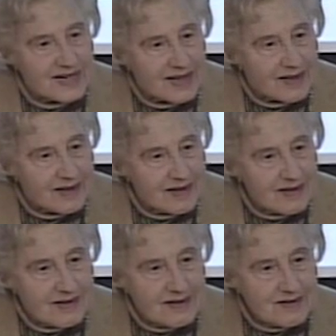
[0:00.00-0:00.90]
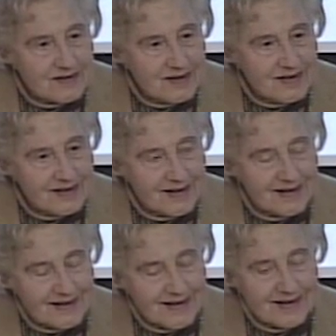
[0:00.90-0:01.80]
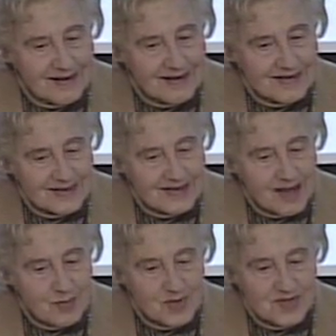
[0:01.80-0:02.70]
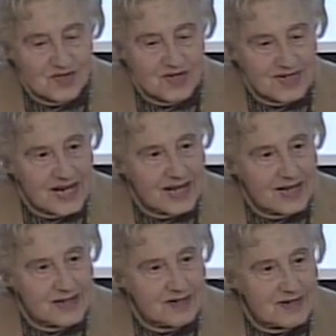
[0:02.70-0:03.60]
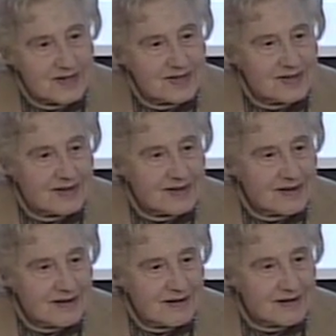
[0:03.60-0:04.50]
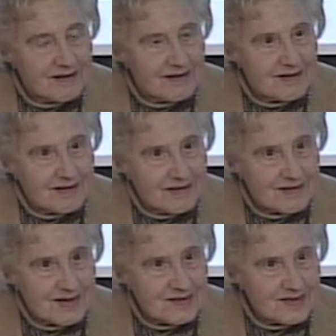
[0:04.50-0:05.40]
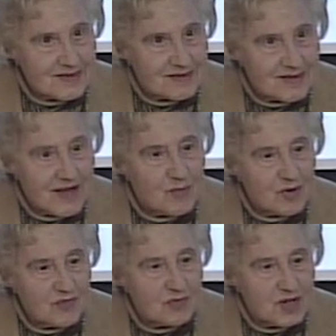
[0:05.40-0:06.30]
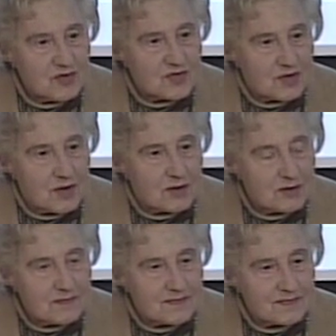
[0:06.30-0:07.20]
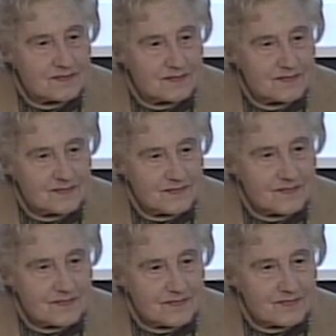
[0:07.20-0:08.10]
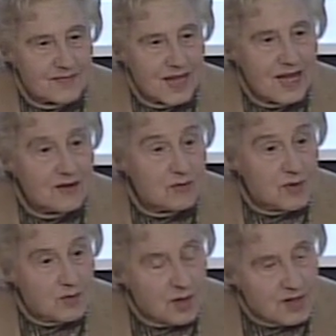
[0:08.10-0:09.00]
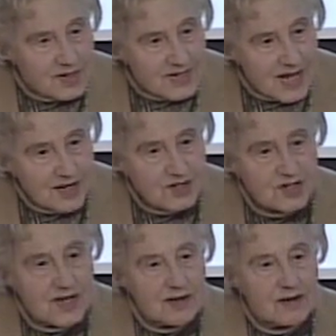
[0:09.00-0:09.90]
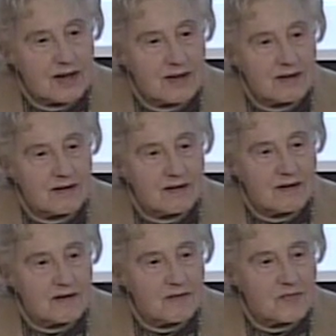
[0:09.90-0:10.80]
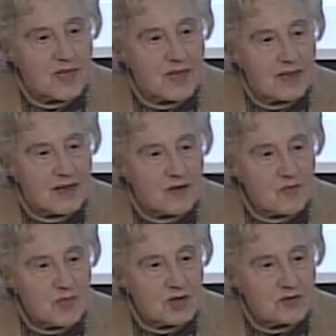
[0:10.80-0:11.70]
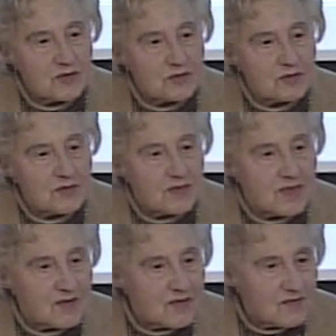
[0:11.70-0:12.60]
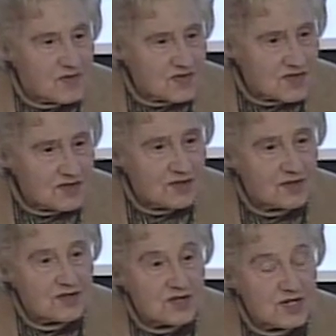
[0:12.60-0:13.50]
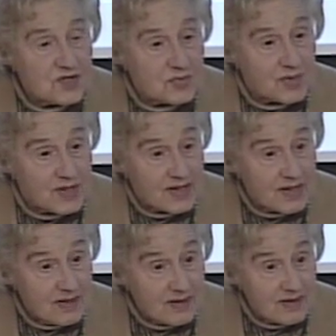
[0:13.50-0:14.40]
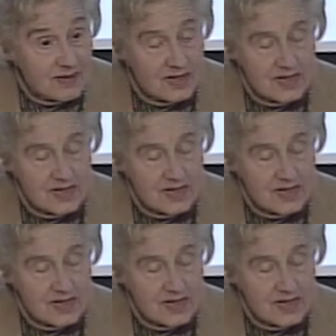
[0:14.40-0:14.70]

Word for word: day. She, as it happens, she died. Uh, just a couple of weeks ago. And we were in touch. I, I, um, I've been to visit her, she's been here,